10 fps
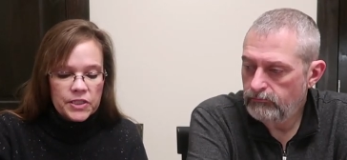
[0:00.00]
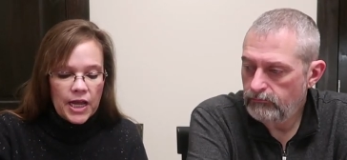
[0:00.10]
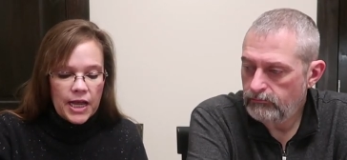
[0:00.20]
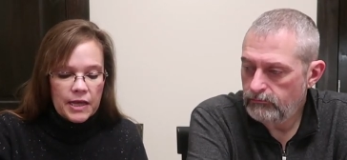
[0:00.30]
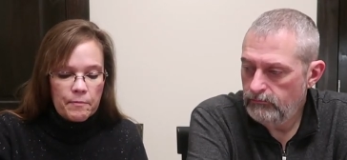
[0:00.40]

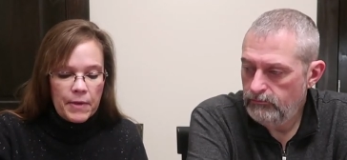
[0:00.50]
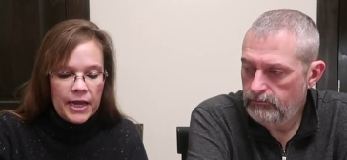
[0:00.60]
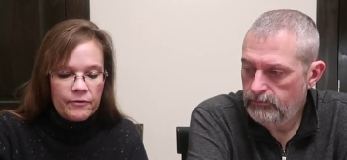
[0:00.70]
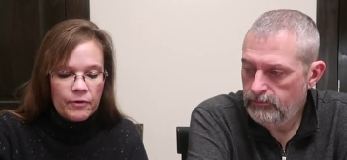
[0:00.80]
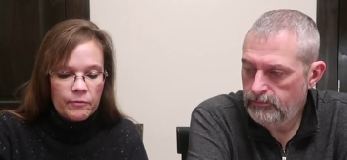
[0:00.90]
Speaker 1: snack
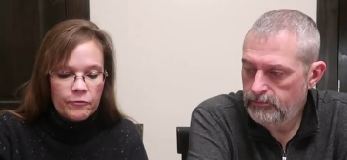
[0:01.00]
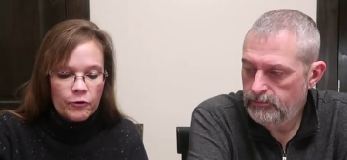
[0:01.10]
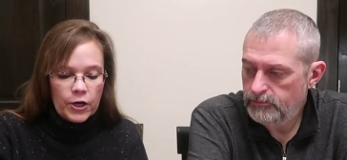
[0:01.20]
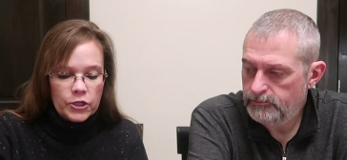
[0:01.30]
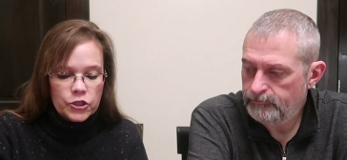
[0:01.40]
made from
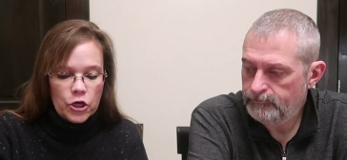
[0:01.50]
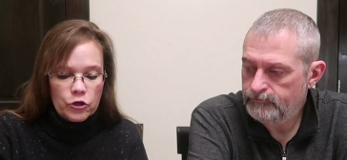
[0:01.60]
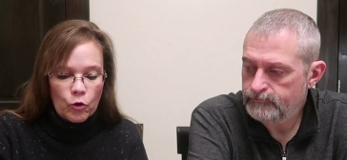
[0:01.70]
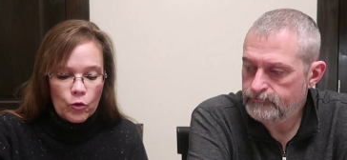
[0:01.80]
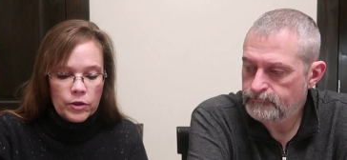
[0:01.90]
fresh
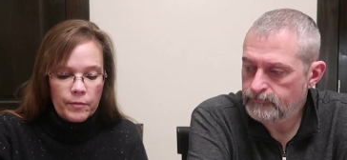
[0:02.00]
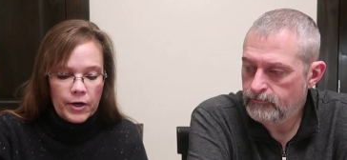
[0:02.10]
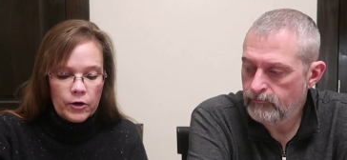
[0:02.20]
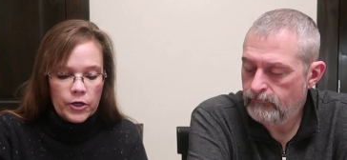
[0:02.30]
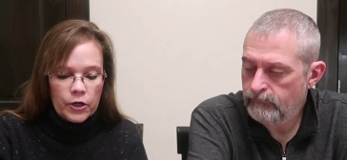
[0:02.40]
North
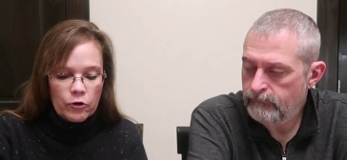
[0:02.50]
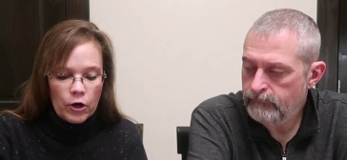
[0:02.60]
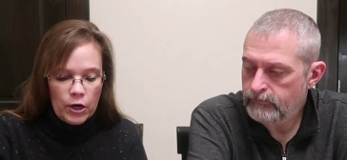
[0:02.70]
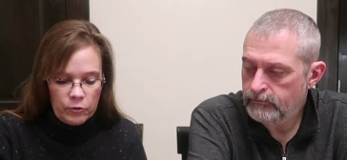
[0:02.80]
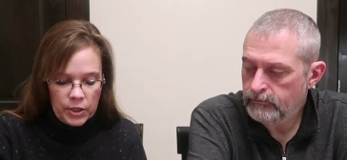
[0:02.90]
American
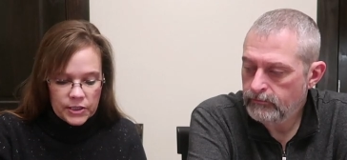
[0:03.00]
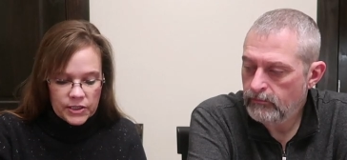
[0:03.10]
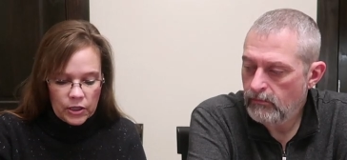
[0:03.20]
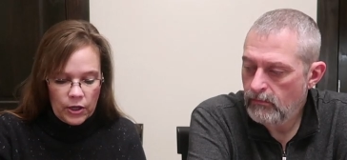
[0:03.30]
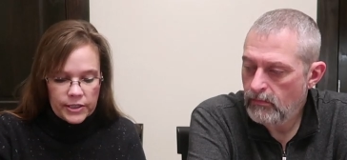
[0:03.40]
grown
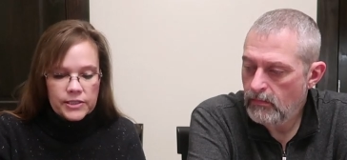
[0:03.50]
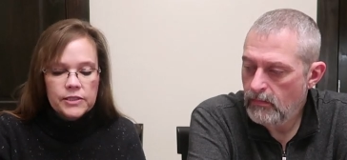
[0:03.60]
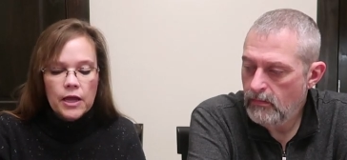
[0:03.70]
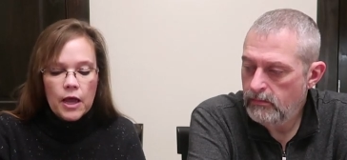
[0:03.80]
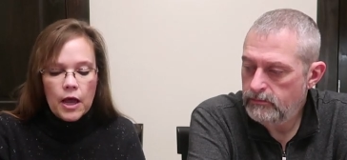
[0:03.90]

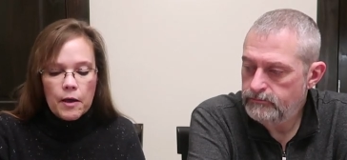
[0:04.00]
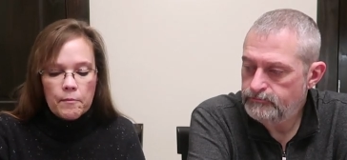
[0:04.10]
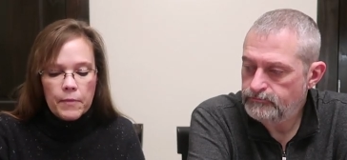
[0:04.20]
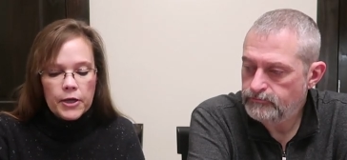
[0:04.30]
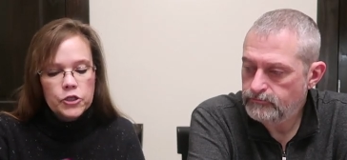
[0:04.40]
sliced
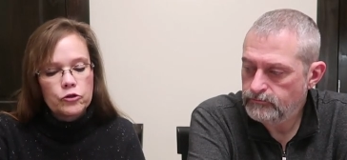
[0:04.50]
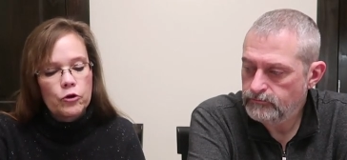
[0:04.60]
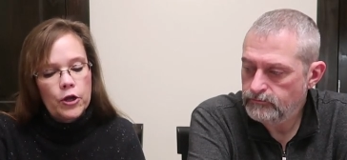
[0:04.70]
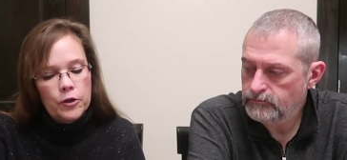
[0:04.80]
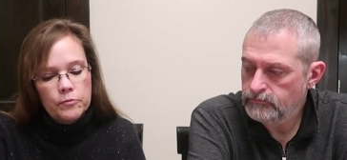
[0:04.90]

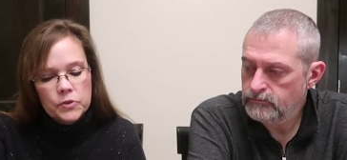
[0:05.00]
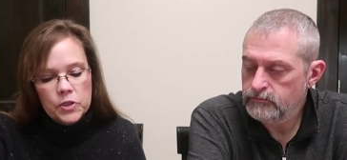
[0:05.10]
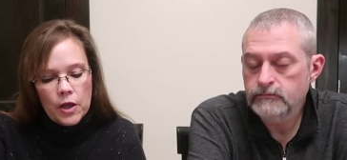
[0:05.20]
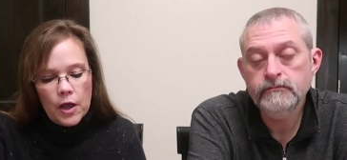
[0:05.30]
mushrooms.